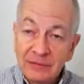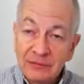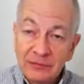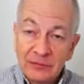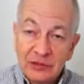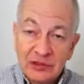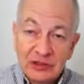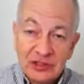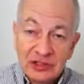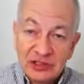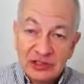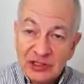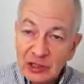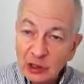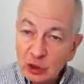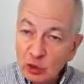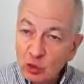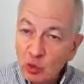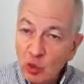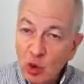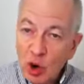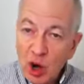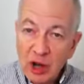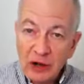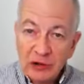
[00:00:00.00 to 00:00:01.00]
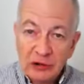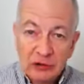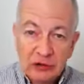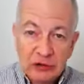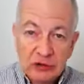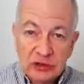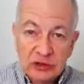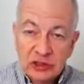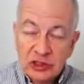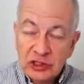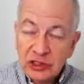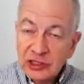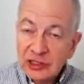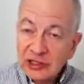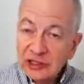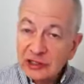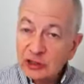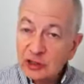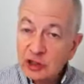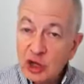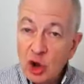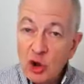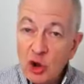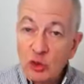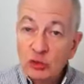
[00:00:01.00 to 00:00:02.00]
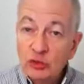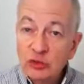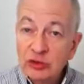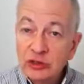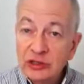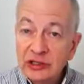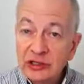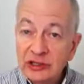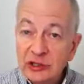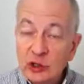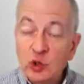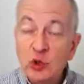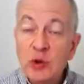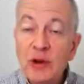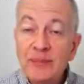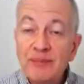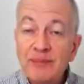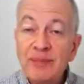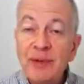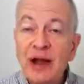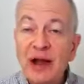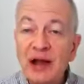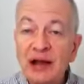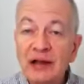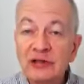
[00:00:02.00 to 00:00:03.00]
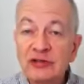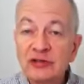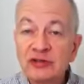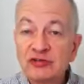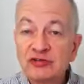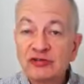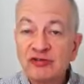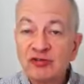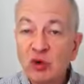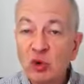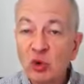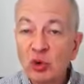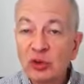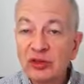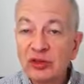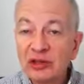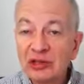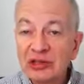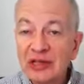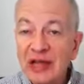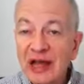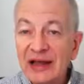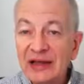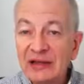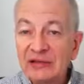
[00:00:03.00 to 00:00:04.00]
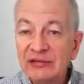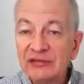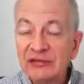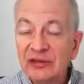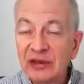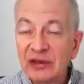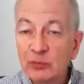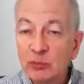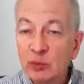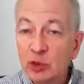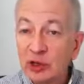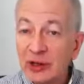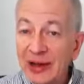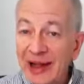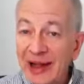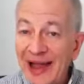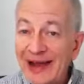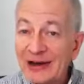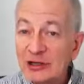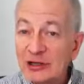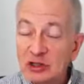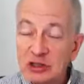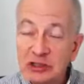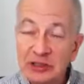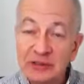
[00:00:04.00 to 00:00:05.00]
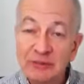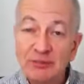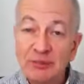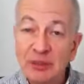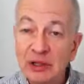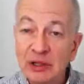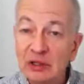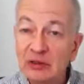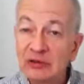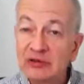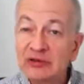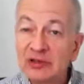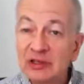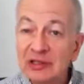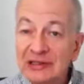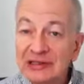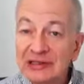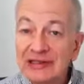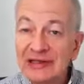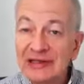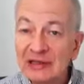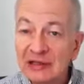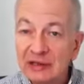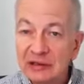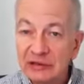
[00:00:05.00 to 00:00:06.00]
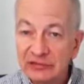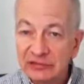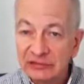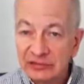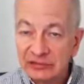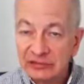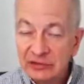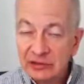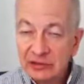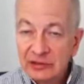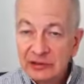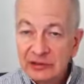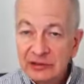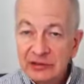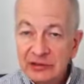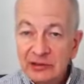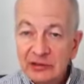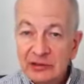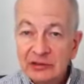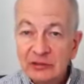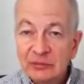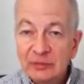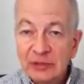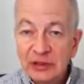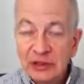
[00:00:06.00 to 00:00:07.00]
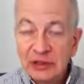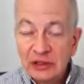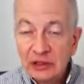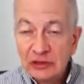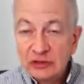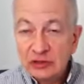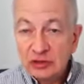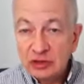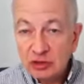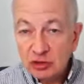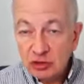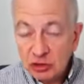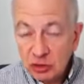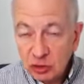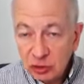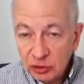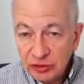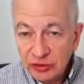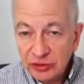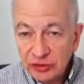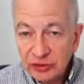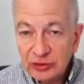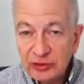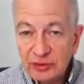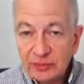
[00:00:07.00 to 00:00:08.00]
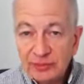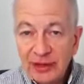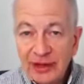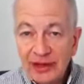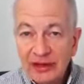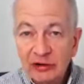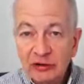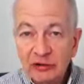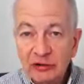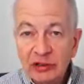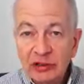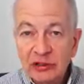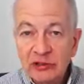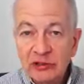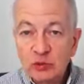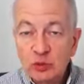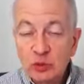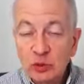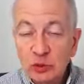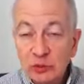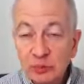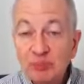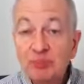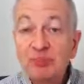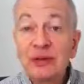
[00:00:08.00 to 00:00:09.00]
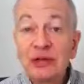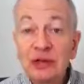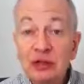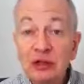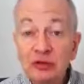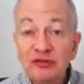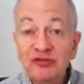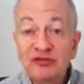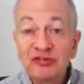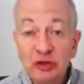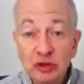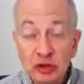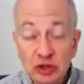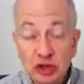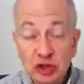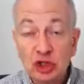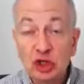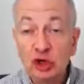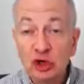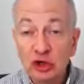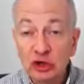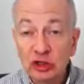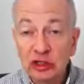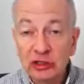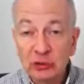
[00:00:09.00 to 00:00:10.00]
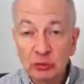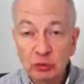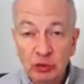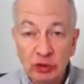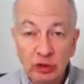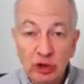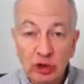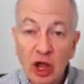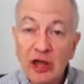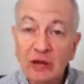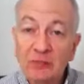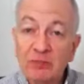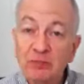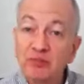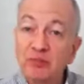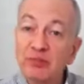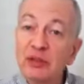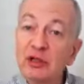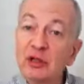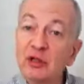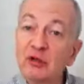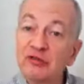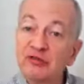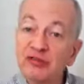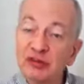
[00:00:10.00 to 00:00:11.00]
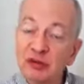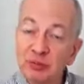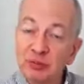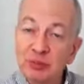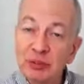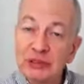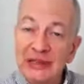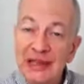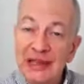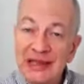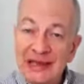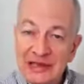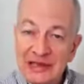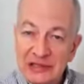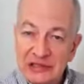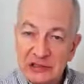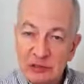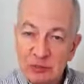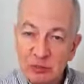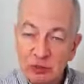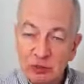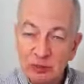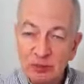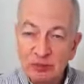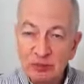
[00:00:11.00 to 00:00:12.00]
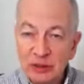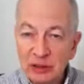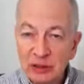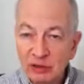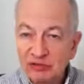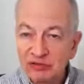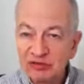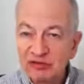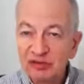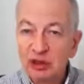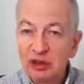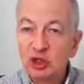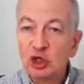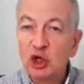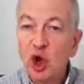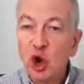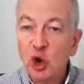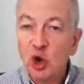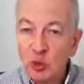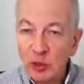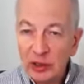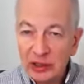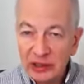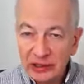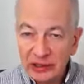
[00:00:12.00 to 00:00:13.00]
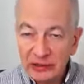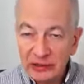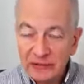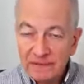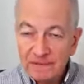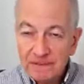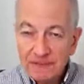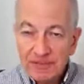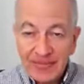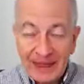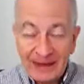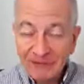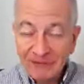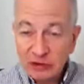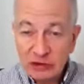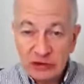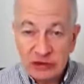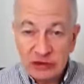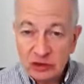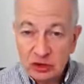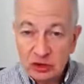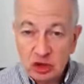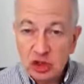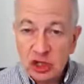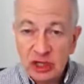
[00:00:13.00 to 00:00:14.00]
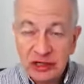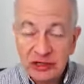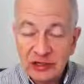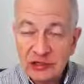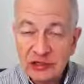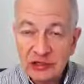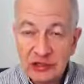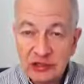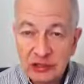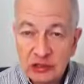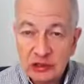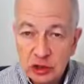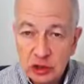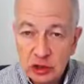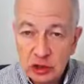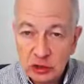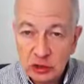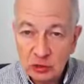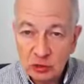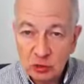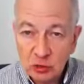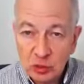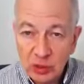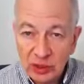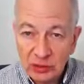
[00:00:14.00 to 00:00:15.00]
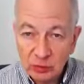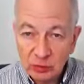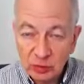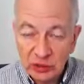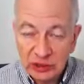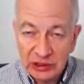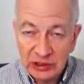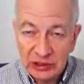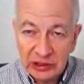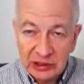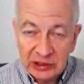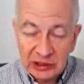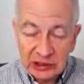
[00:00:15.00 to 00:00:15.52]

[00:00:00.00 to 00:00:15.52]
still waters don't equip us for the life that we're actually built to live. Because the truth of the matter is we're built for journey. We're not built for place. We're built for going. Ever since Genesis 2, when we